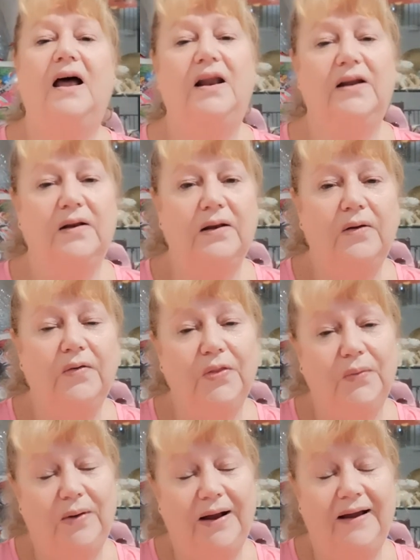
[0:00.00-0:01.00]
And along
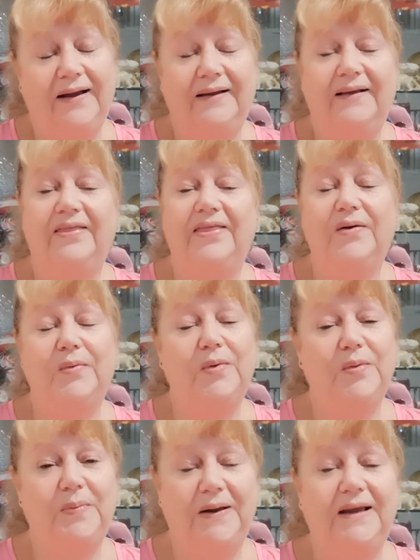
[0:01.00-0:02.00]
the way, there
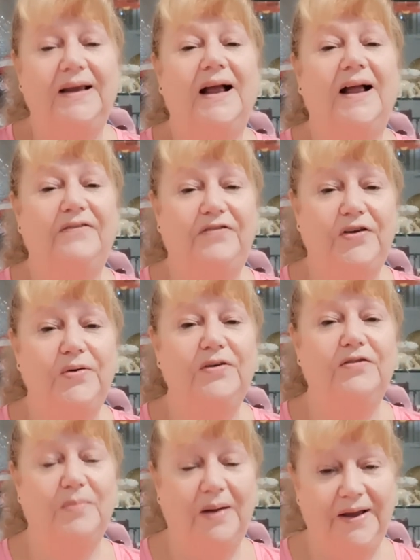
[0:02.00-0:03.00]
will be a few
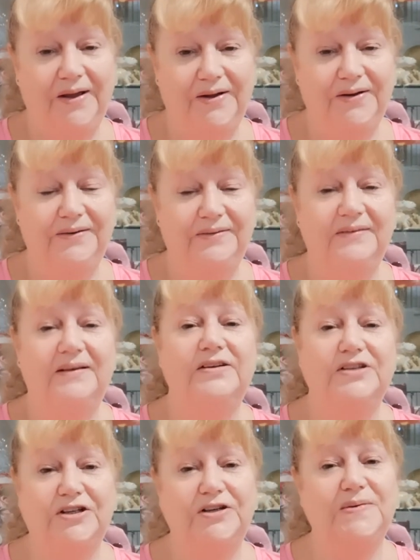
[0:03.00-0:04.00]
of my own
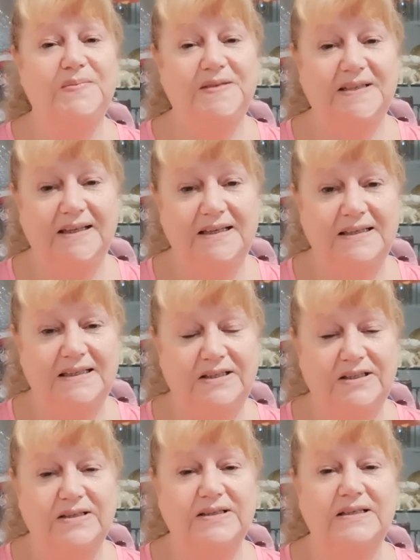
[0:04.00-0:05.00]
terms and
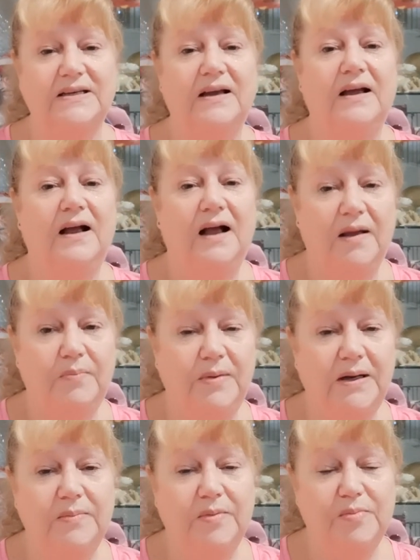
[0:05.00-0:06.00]
conditions and
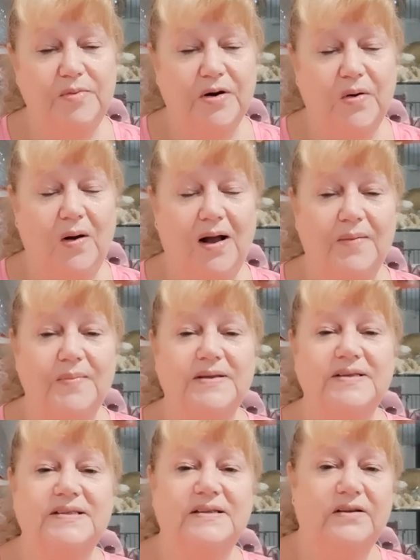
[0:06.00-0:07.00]
minimum
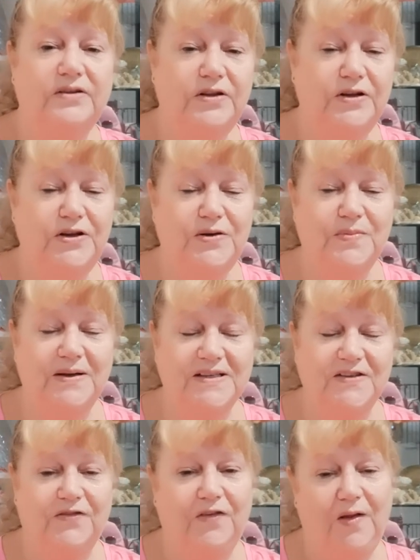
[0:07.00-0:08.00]
requirements that you
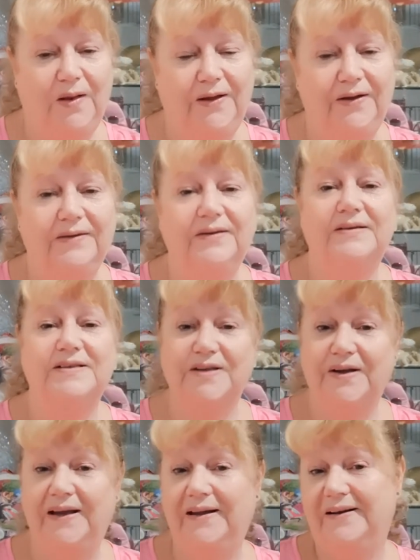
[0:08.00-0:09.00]
must follow. So
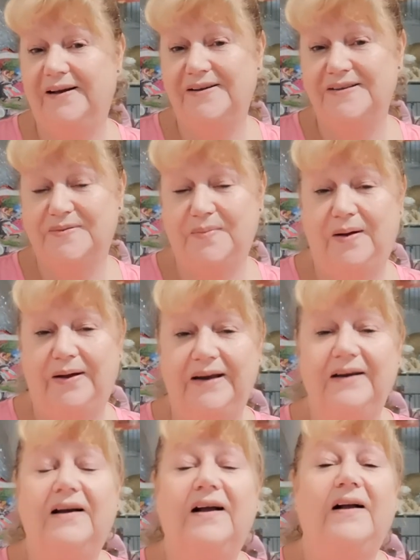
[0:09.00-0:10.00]
here goes
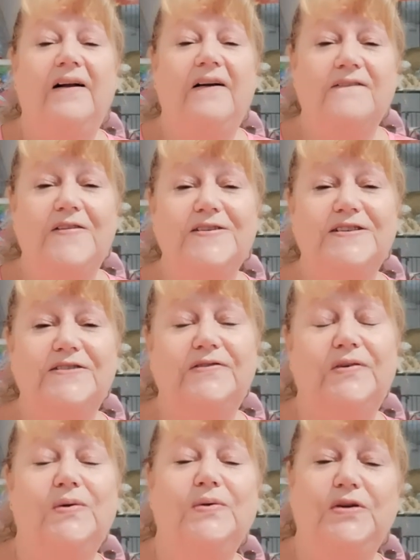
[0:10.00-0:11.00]
mine. First of
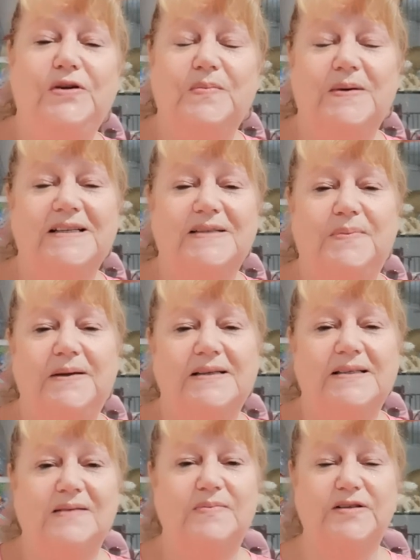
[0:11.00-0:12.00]
all, you must be a
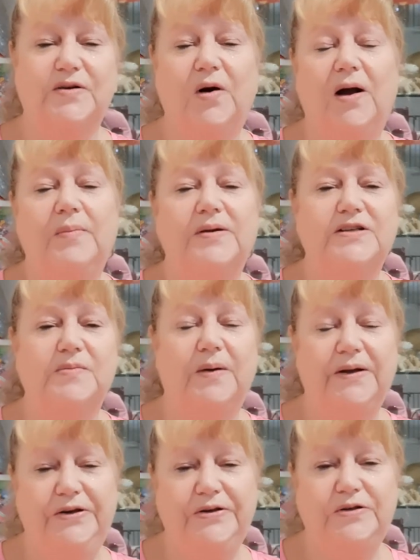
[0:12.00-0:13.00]
subscriber to
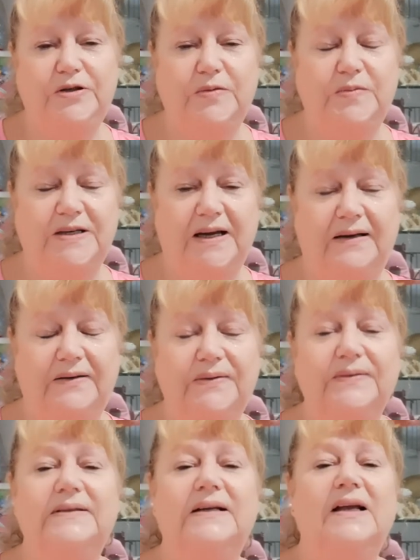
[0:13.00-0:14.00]
my YouTube
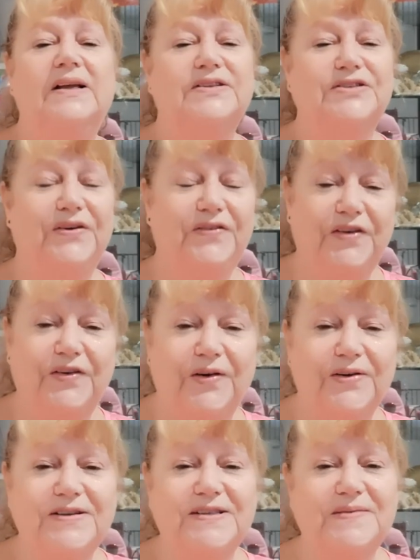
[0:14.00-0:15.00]
channel. So if you're
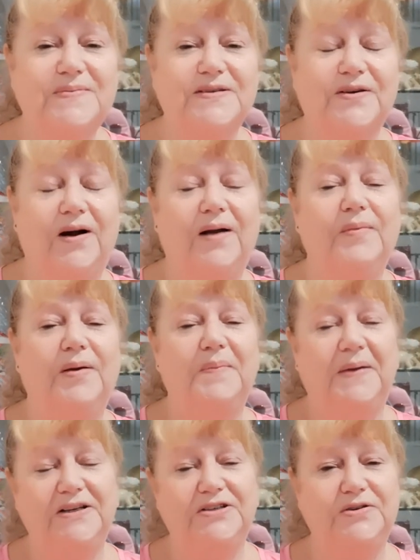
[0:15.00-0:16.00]
not a subscriber,
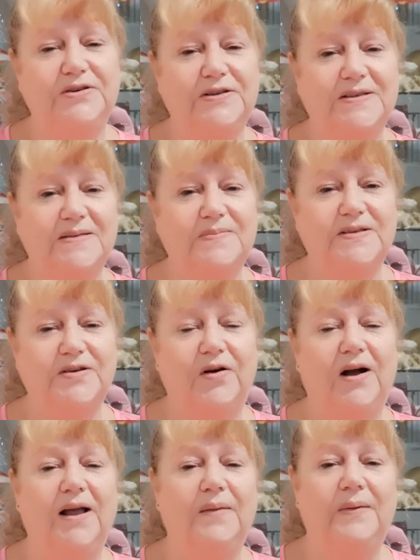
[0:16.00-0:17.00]
make sure you
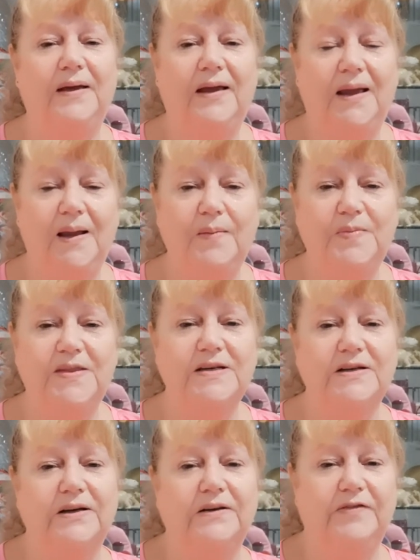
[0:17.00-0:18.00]
subscribe, hit the
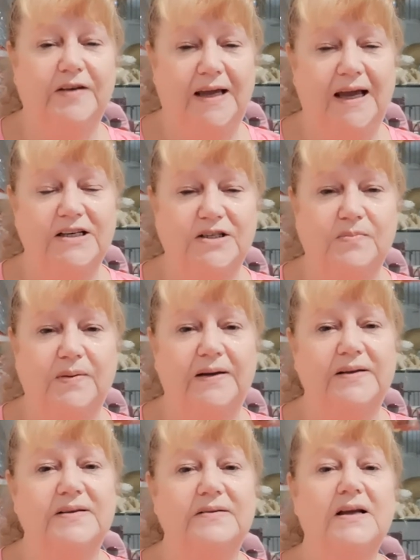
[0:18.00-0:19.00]
notification
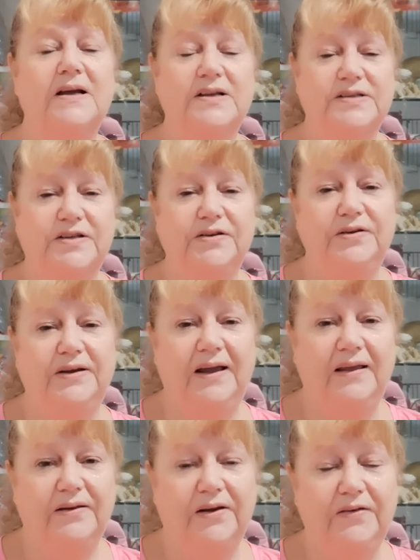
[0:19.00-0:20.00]
bell, so you
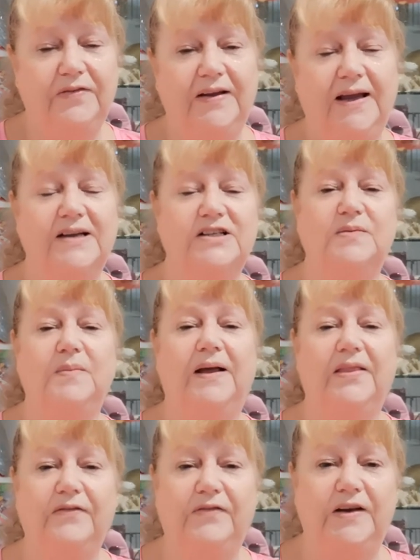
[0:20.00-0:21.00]
get notification
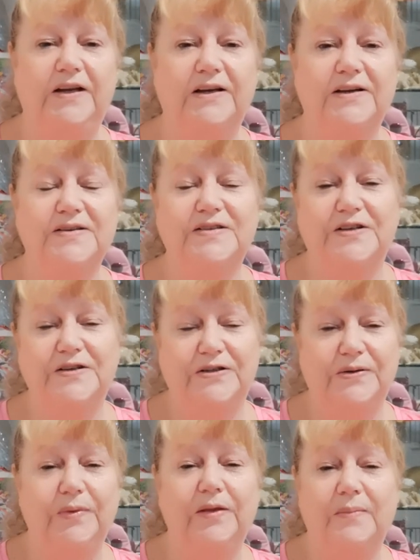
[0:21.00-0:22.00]
about the videos to
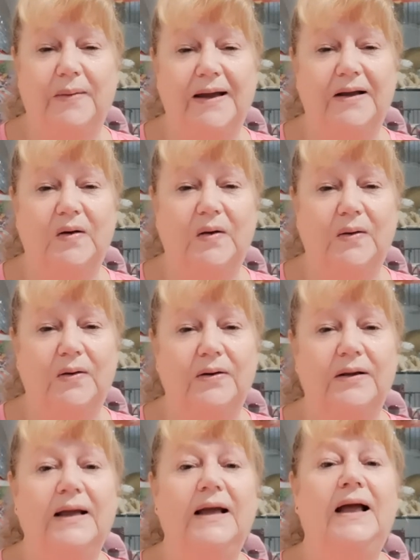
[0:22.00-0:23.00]
do with the Make
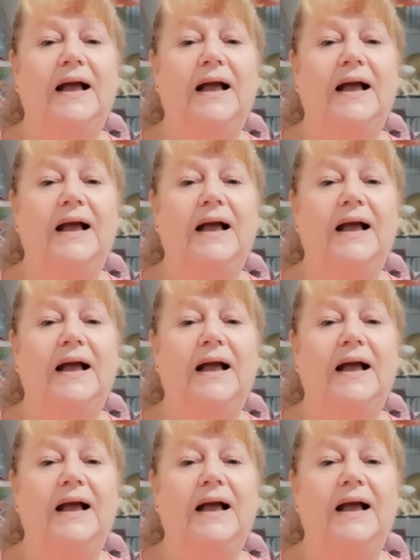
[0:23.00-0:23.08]
Along,